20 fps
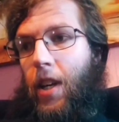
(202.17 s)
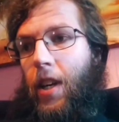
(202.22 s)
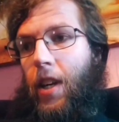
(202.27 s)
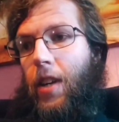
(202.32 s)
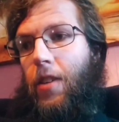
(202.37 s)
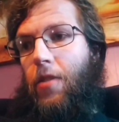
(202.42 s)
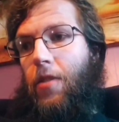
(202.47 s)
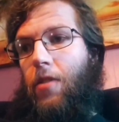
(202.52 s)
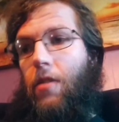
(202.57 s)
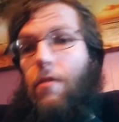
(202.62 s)

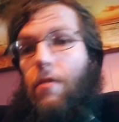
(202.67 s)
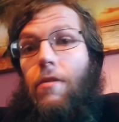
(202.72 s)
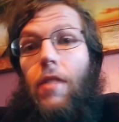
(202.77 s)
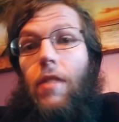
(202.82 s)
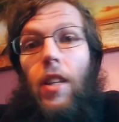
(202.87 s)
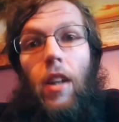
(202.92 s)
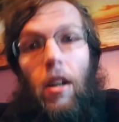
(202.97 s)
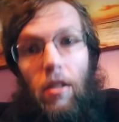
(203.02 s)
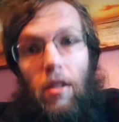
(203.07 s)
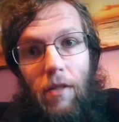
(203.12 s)
Your
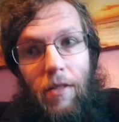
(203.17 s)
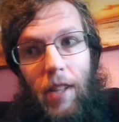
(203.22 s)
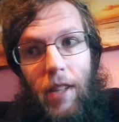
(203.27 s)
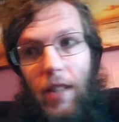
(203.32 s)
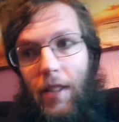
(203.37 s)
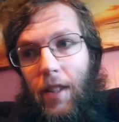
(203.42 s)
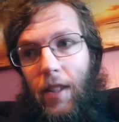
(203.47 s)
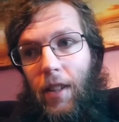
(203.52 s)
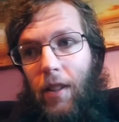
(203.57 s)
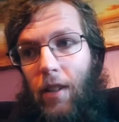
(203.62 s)
Fjall
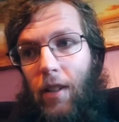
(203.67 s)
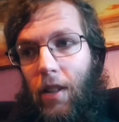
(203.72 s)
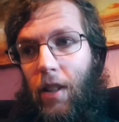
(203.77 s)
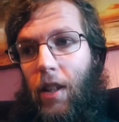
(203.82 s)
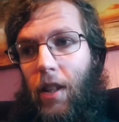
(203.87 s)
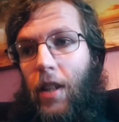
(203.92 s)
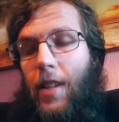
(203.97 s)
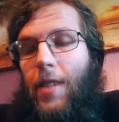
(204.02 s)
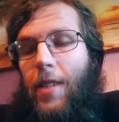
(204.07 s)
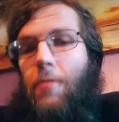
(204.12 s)
Vaettir,
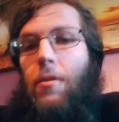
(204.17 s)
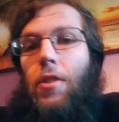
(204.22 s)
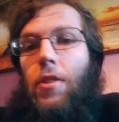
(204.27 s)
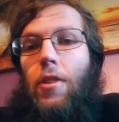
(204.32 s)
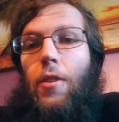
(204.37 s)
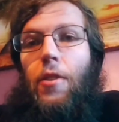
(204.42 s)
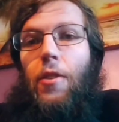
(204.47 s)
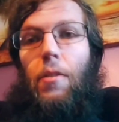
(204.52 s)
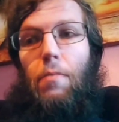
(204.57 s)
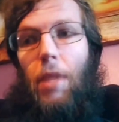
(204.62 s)
which are
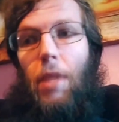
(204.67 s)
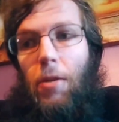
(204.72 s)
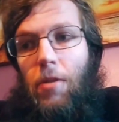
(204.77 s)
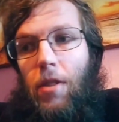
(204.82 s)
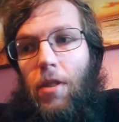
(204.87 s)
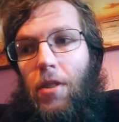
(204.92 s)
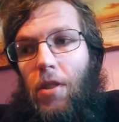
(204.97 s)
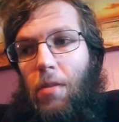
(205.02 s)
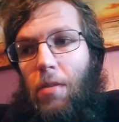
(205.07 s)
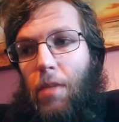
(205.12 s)
your mountain
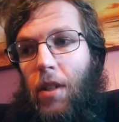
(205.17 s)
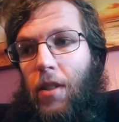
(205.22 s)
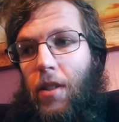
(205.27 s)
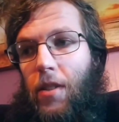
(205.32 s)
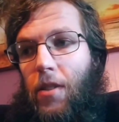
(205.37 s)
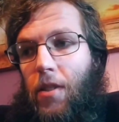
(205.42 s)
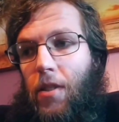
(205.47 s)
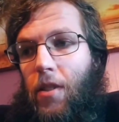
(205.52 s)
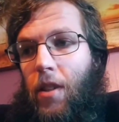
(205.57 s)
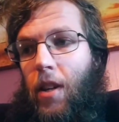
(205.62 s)

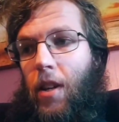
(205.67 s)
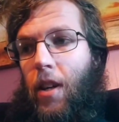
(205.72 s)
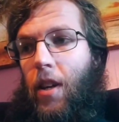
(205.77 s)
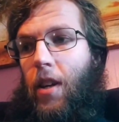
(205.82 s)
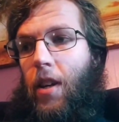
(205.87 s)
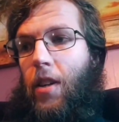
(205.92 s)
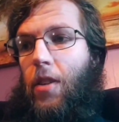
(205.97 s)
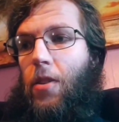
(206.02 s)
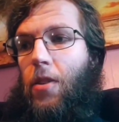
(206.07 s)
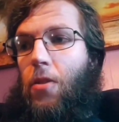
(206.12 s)
spirits.
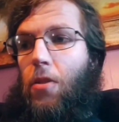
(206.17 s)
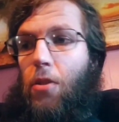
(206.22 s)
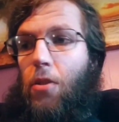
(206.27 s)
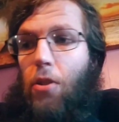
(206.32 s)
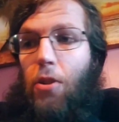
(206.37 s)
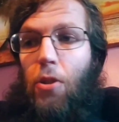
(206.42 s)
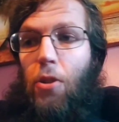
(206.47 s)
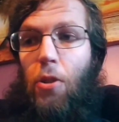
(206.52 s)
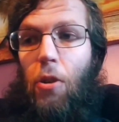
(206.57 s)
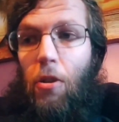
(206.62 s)
Your
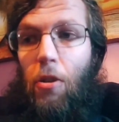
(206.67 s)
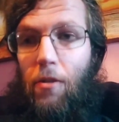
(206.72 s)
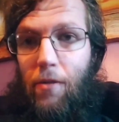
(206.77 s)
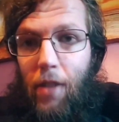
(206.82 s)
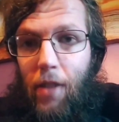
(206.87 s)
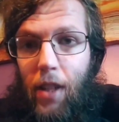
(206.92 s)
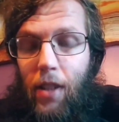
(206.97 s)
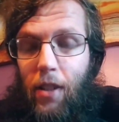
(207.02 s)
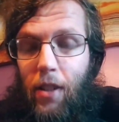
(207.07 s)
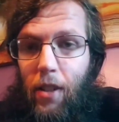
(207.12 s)
Sjö
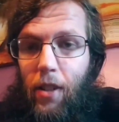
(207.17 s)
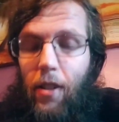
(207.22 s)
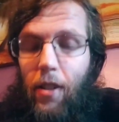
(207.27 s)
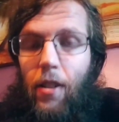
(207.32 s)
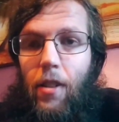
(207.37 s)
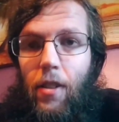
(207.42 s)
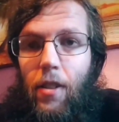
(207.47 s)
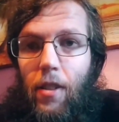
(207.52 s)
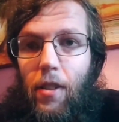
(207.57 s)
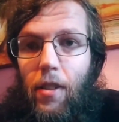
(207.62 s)
Vaettir,
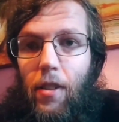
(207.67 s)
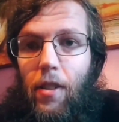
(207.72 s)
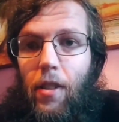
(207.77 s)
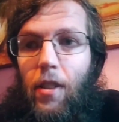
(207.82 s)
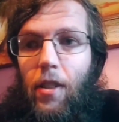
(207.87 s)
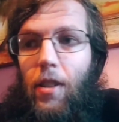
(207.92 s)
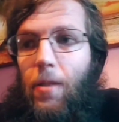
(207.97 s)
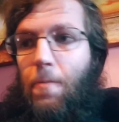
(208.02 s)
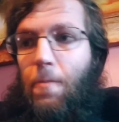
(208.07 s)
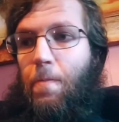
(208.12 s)

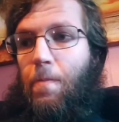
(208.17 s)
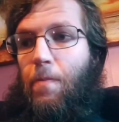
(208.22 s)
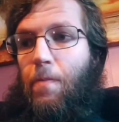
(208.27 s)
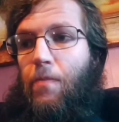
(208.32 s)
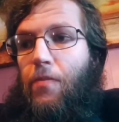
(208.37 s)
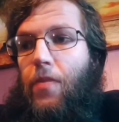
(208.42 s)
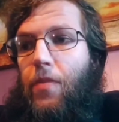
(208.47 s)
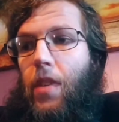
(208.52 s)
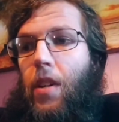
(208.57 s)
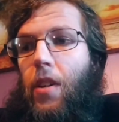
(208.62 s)

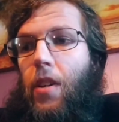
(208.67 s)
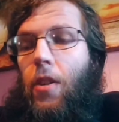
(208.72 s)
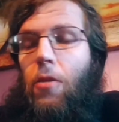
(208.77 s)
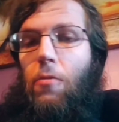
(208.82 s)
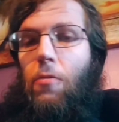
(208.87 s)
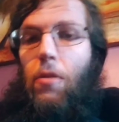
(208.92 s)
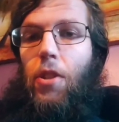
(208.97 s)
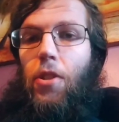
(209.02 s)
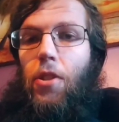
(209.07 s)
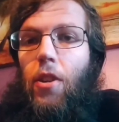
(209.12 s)

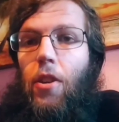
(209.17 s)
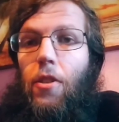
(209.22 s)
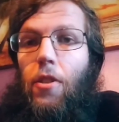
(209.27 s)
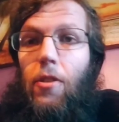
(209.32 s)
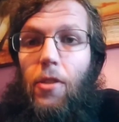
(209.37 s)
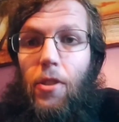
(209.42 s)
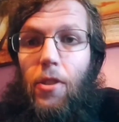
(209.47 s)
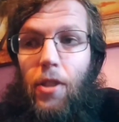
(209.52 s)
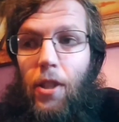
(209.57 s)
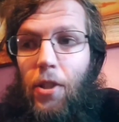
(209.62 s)
which are your
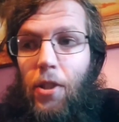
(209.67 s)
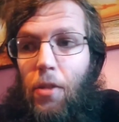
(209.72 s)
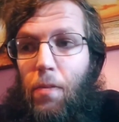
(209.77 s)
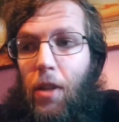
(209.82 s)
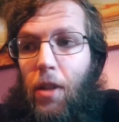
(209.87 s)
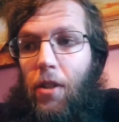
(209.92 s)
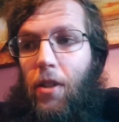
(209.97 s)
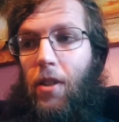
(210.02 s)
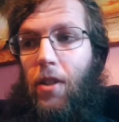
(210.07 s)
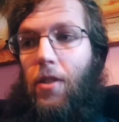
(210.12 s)
sea
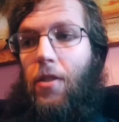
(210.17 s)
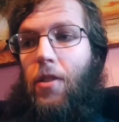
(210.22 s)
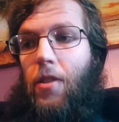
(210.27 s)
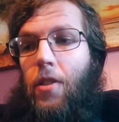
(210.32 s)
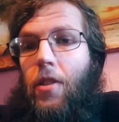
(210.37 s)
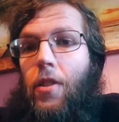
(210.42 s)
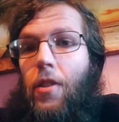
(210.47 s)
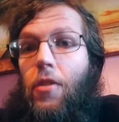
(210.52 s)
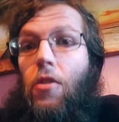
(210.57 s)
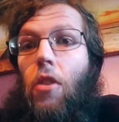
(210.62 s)
spirits.
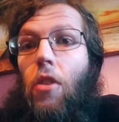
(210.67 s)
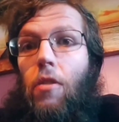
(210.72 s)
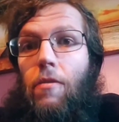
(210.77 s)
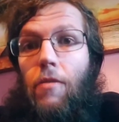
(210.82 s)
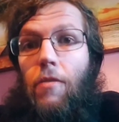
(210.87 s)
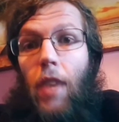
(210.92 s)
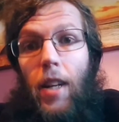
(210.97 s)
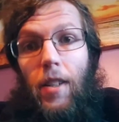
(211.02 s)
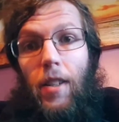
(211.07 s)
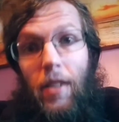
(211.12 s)
Your
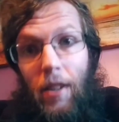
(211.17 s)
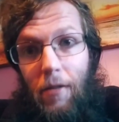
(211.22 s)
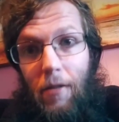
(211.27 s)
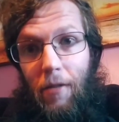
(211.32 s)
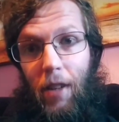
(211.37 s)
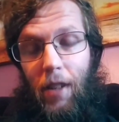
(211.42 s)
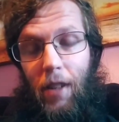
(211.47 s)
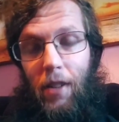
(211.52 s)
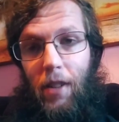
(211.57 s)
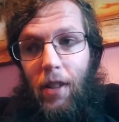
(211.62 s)
Vatna
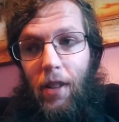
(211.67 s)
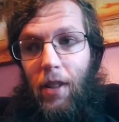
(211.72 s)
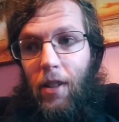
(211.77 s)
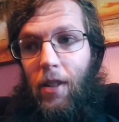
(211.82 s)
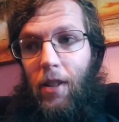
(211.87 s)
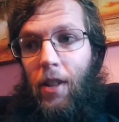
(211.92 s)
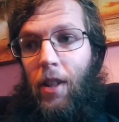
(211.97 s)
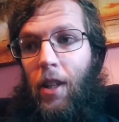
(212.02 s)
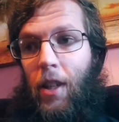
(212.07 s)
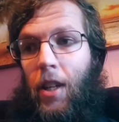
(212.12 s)
Vaettir,
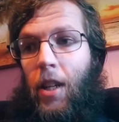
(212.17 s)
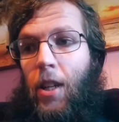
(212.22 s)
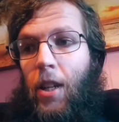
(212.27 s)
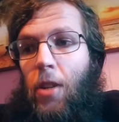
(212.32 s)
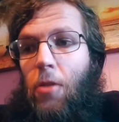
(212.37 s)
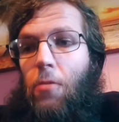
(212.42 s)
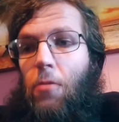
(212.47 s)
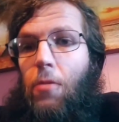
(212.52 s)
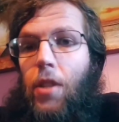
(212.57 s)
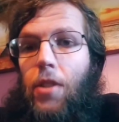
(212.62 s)

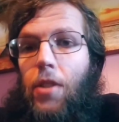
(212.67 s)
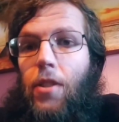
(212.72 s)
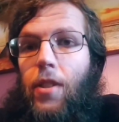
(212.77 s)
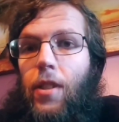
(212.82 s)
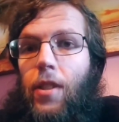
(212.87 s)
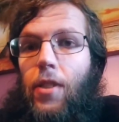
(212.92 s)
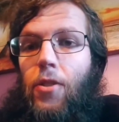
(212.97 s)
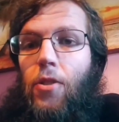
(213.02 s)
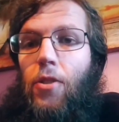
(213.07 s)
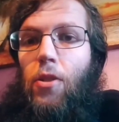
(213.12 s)
which
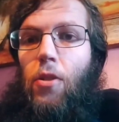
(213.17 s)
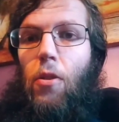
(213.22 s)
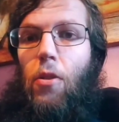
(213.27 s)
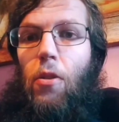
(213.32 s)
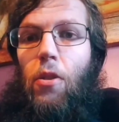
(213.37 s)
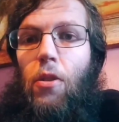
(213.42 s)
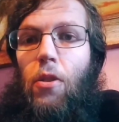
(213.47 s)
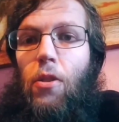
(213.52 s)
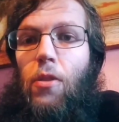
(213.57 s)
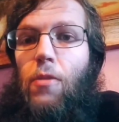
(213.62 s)
is
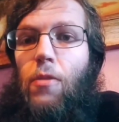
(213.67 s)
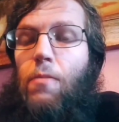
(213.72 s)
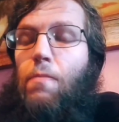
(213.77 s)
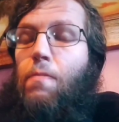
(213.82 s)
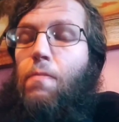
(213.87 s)
your